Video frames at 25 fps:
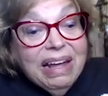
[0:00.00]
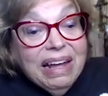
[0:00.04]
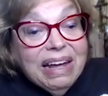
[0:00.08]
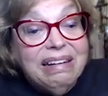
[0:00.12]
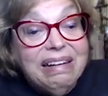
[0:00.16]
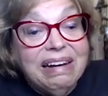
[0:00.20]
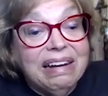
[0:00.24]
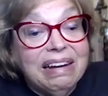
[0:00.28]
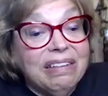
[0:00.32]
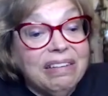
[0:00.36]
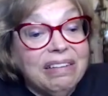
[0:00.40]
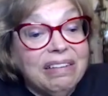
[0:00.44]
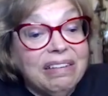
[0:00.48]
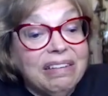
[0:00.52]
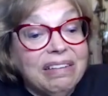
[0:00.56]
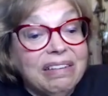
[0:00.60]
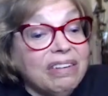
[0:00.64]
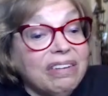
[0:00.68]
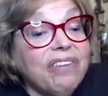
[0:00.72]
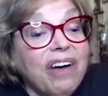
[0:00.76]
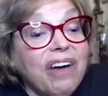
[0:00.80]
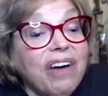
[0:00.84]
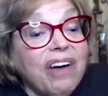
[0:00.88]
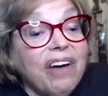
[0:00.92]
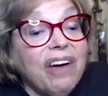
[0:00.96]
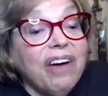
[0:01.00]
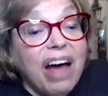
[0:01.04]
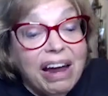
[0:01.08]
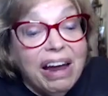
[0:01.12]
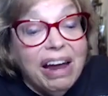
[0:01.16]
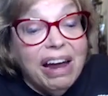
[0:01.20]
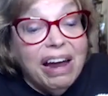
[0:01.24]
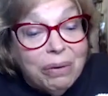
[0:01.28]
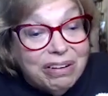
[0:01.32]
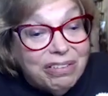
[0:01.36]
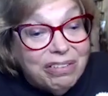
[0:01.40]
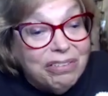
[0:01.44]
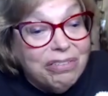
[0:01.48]
It didn't
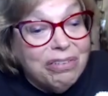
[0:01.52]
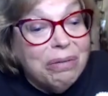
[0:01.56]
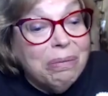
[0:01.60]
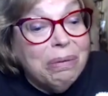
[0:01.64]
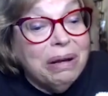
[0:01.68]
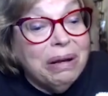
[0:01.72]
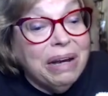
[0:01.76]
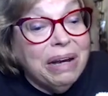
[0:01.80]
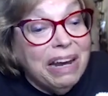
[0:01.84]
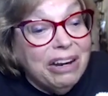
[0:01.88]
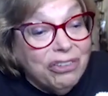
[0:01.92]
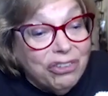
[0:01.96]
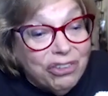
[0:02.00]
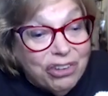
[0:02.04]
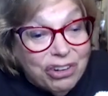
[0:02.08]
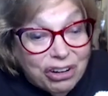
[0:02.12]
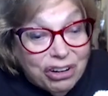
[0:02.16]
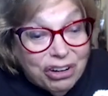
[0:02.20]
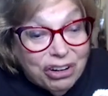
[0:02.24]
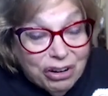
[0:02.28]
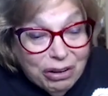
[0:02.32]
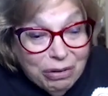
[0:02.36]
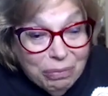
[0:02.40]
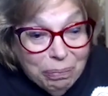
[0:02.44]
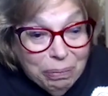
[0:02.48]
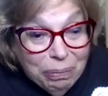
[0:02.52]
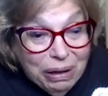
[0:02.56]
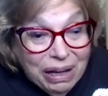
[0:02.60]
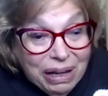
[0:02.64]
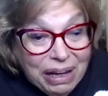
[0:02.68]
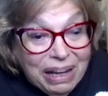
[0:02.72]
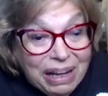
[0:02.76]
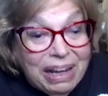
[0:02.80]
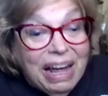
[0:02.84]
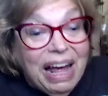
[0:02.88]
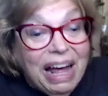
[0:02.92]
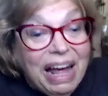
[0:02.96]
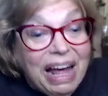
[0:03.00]
define what discrimination could
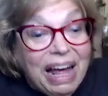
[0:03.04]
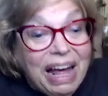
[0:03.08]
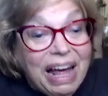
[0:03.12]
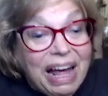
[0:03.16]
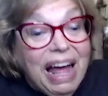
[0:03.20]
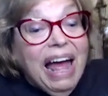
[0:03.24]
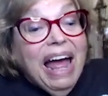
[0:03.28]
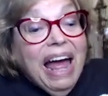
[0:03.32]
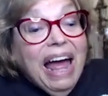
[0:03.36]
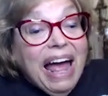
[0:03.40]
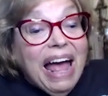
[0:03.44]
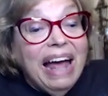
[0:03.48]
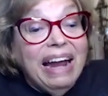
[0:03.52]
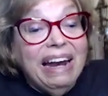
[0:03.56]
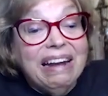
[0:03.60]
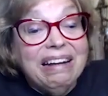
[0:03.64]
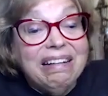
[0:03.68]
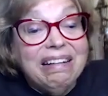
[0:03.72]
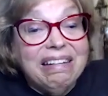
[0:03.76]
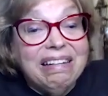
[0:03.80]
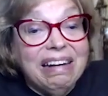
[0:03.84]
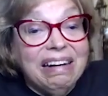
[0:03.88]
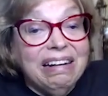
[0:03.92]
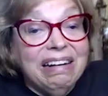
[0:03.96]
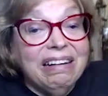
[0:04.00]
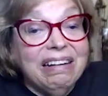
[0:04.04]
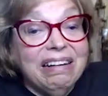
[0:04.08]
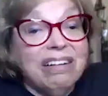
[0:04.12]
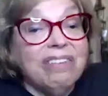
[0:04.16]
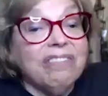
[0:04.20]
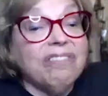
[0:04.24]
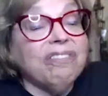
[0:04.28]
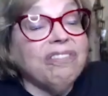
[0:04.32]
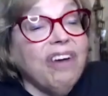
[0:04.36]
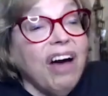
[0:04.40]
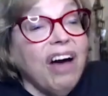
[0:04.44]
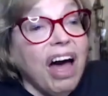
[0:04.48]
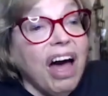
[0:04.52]
be. And it
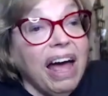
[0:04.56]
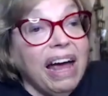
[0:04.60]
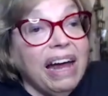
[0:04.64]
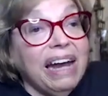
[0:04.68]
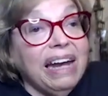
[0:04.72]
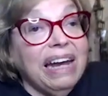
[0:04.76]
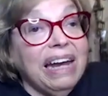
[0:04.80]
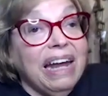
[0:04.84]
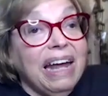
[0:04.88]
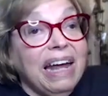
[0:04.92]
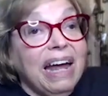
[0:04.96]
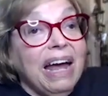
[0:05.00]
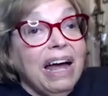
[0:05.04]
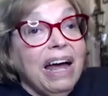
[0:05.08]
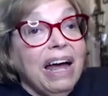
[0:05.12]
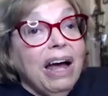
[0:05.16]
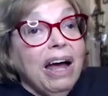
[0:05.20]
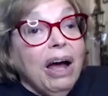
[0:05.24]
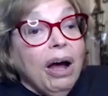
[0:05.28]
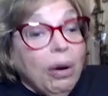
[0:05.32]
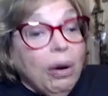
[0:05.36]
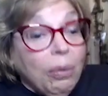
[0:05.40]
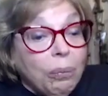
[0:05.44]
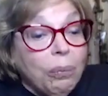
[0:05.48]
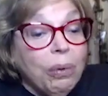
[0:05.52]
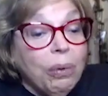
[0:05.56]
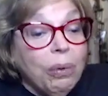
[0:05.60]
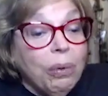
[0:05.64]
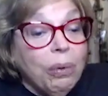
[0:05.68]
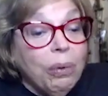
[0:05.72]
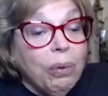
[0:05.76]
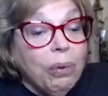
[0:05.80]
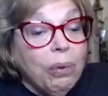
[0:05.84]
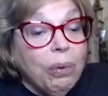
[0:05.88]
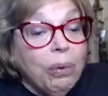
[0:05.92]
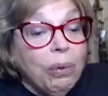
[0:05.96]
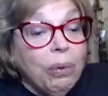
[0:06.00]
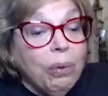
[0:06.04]
didn't define
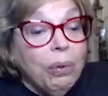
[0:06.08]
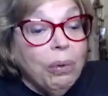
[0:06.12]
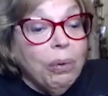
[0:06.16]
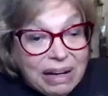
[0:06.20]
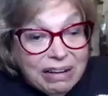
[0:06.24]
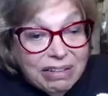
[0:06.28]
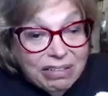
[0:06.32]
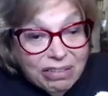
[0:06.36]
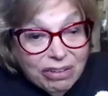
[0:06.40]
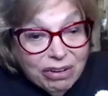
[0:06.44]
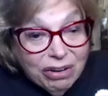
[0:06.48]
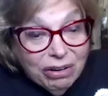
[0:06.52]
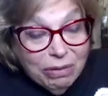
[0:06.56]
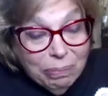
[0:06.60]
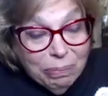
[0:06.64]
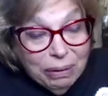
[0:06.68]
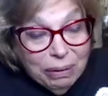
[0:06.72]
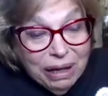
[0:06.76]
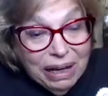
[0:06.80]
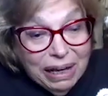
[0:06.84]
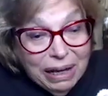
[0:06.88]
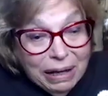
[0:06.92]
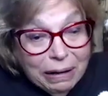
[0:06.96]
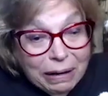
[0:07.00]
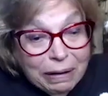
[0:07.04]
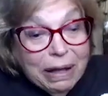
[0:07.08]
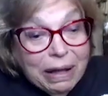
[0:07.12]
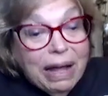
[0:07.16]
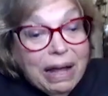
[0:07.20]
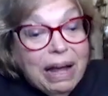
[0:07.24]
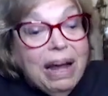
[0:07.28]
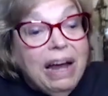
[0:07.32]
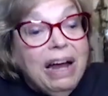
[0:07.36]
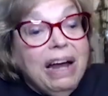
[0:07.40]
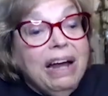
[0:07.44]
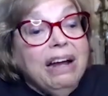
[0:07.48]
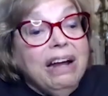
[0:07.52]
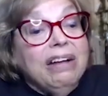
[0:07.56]
what the remedies could be.
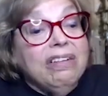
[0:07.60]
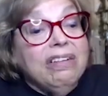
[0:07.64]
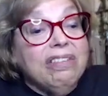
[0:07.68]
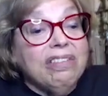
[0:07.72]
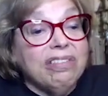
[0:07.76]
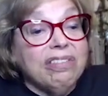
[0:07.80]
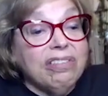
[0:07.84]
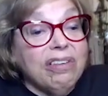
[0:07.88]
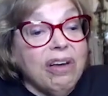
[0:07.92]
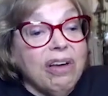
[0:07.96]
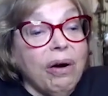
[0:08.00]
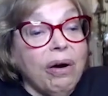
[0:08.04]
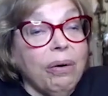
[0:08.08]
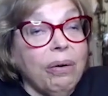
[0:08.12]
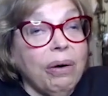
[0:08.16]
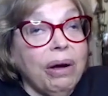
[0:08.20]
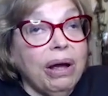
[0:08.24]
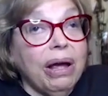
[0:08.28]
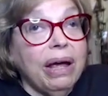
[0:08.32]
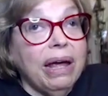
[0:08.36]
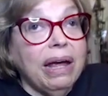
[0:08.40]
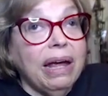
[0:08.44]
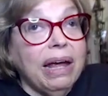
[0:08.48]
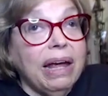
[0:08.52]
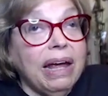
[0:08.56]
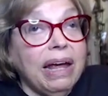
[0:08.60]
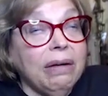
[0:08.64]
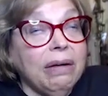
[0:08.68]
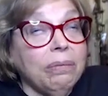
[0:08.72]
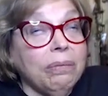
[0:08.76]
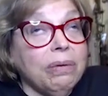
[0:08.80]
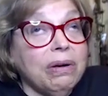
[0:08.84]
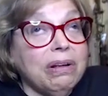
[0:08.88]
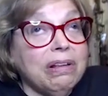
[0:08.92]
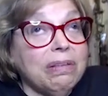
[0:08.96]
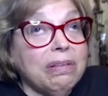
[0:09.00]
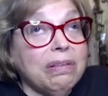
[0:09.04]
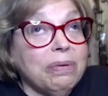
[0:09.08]
So
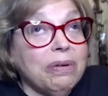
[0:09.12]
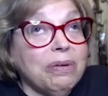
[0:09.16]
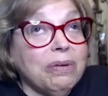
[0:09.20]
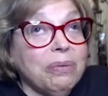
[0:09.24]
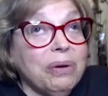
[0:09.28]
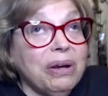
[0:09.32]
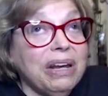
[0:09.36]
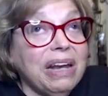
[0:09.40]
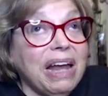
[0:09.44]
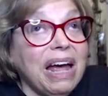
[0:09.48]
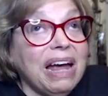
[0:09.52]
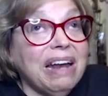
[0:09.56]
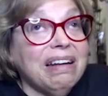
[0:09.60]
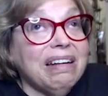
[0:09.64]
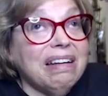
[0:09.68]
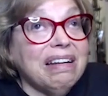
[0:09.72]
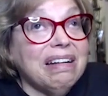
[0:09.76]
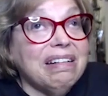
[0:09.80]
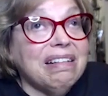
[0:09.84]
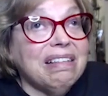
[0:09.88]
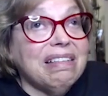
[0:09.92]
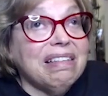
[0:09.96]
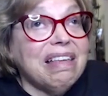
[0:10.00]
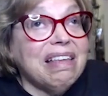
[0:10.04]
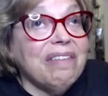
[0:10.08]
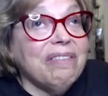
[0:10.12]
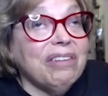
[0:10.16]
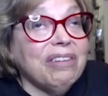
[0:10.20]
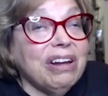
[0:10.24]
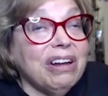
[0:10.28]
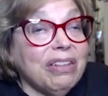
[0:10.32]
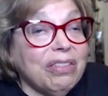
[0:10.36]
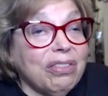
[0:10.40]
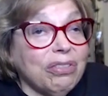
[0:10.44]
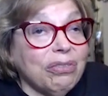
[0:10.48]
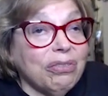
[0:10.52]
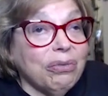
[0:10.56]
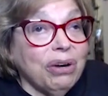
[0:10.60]
it was between
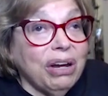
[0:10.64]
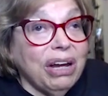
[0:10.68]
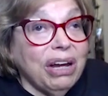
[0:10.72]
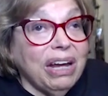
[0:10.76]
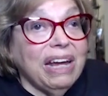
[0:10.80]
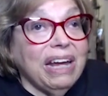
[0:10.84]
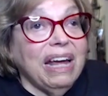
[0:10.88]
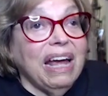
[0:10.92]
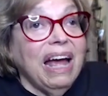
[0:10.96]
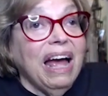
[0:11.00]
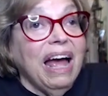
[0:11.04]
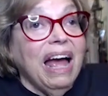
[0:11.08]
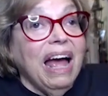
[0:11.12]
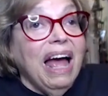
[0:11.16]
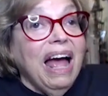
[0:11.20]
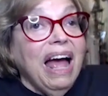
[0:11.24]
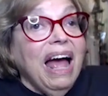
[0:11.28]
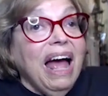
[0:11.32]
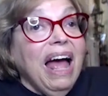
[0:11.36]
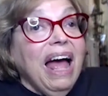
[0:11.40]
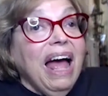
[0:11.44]
1973